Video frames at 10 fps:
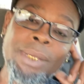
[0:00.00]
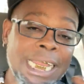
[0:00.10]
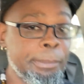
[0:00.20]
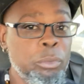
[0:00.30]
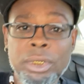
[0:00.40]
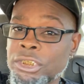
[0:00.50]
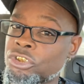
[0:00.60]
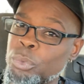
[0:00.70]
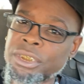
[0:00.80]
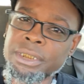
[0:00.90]
got to be willing to
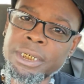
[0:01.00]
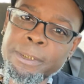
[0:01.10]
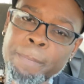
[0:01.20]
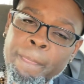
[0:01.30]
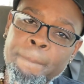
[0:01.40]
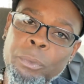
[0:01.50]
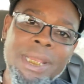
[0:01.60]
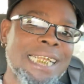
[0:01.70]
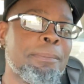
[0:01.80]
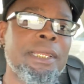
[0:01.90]
switch it up. We
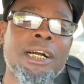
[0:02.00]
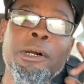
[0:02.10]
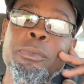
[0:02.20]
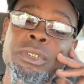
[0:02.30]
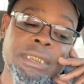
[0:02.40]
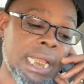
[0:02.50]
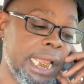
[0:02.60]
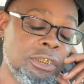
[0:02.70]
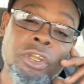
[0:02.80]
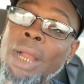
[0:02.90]
got to be humble and say, hey,
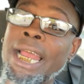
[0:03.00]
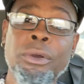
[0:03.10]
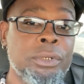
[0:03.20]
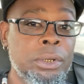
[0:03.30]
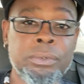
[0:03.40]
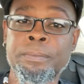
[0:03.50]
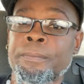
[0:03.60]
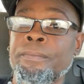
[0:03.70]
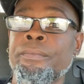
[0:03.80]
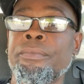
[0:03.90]
you know, I don't know.
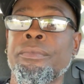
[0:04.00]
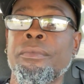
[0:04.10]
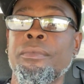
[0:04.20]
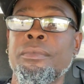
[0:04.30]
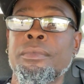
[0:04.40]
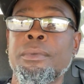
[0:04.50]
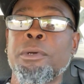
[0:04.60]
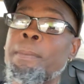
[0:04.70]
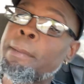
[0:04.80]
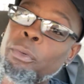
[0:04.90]

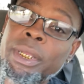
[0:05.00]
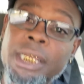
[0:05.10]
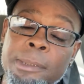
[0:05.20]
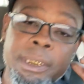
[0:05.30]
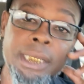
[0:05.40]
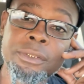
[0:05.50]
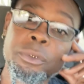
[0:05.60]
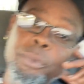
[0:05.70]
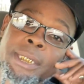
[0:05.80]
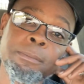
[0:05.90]
But maybe we can come together
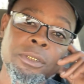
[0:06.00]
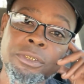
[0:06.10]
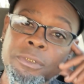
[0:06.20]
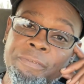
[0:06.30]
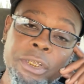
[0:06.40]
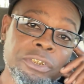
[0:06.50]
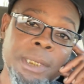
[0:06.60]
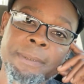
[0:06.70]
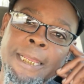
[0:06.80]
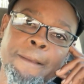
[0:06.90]
and we can figure
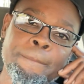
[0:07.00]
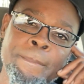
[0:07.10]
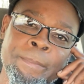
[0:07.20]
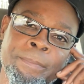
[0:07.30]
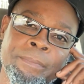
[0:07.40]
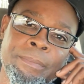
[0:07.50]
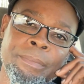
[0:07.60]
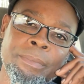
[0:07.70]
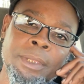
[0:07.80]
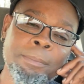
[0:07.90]
something out.
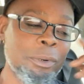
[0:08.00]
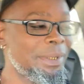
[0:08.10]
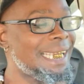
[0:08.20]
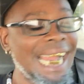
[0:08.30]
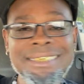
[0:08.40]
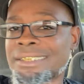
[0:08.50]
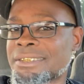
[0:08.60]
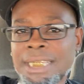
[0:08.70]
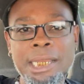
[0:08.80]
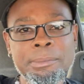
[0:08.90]
But we got to
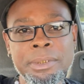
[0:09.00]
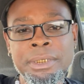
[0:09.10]
stop